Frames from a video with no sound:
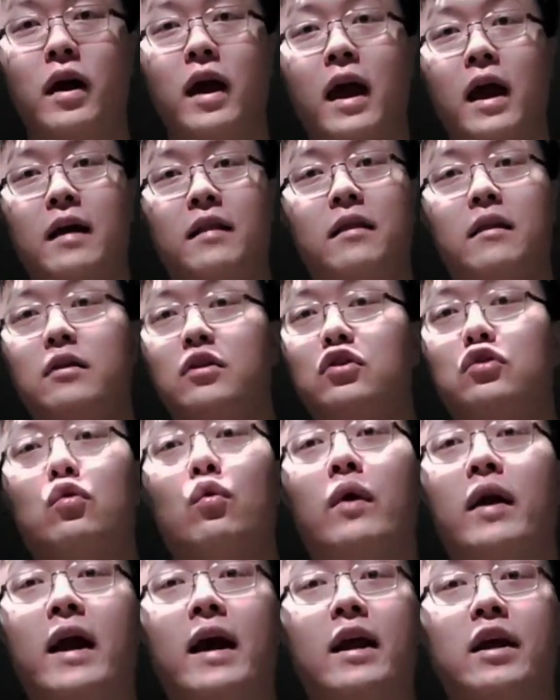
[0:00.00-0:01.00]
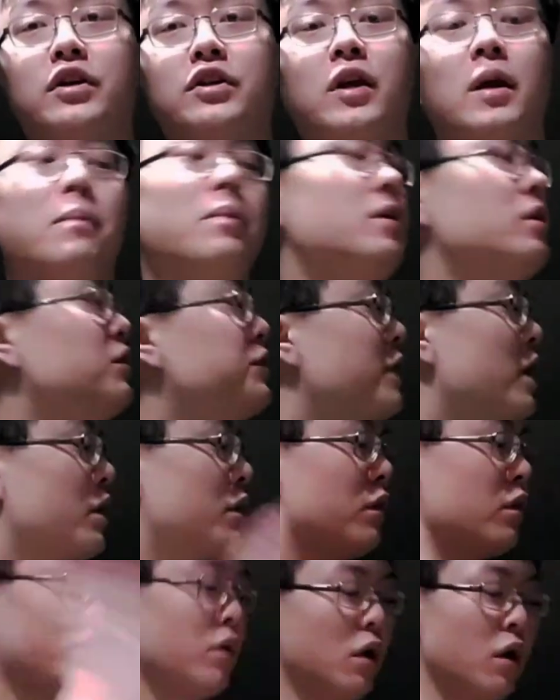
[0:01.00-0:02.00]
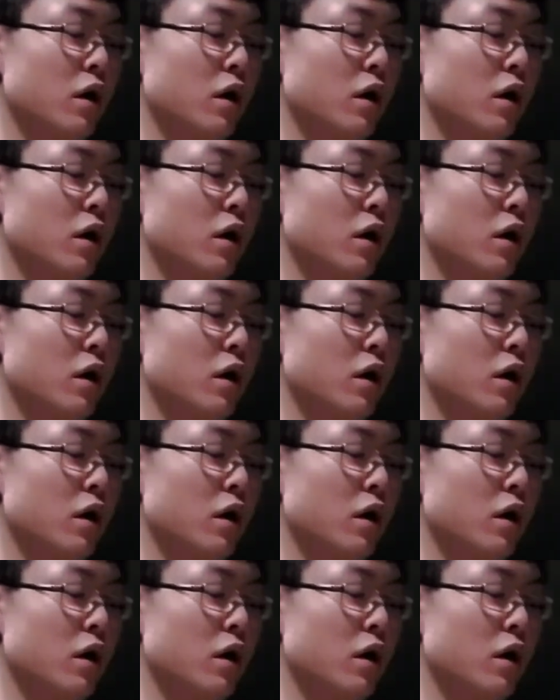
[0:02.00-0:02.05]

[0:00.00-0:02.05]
and just organic shape in general.